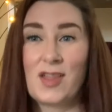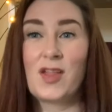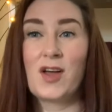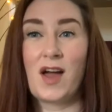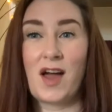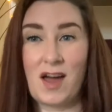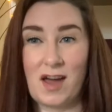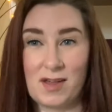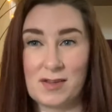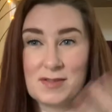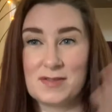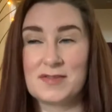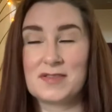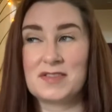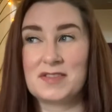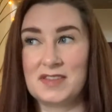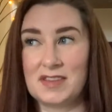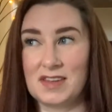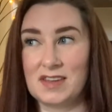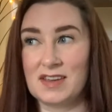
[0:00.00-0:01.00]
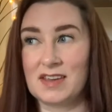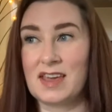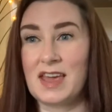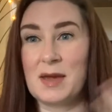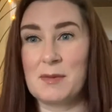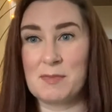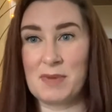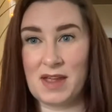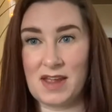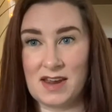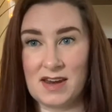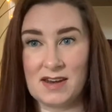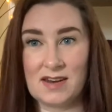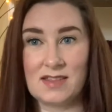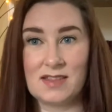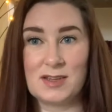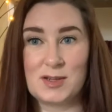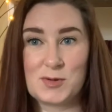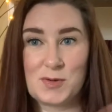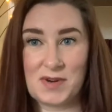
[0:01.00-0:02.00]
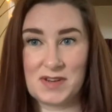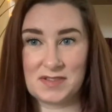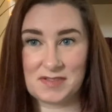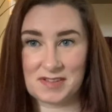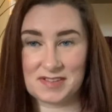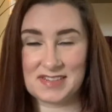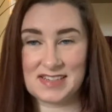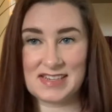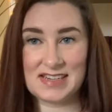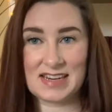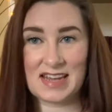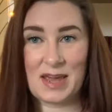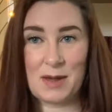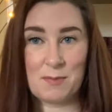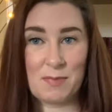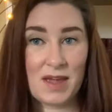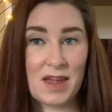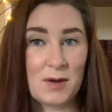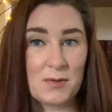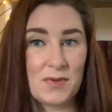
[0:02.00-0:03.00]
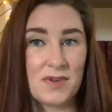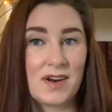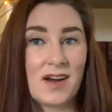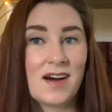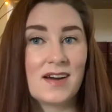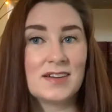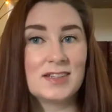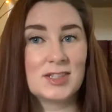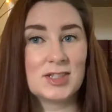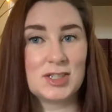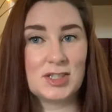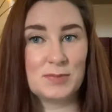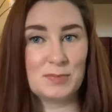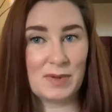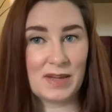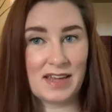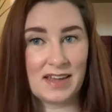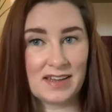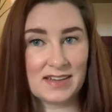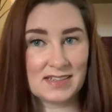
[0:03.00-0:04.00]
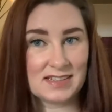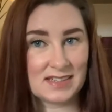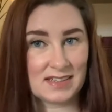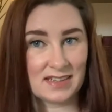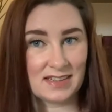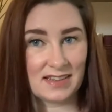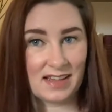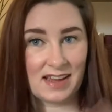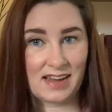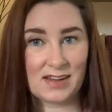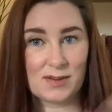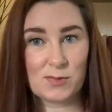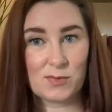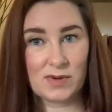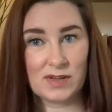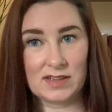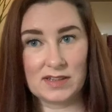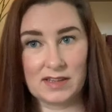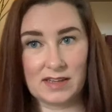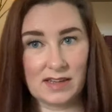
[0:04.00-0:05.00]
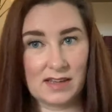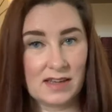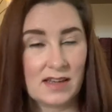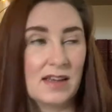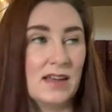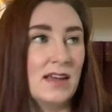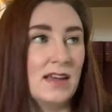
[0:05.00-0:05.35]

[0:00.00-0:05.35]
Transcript: as the 2016 campaign went on, she began to like really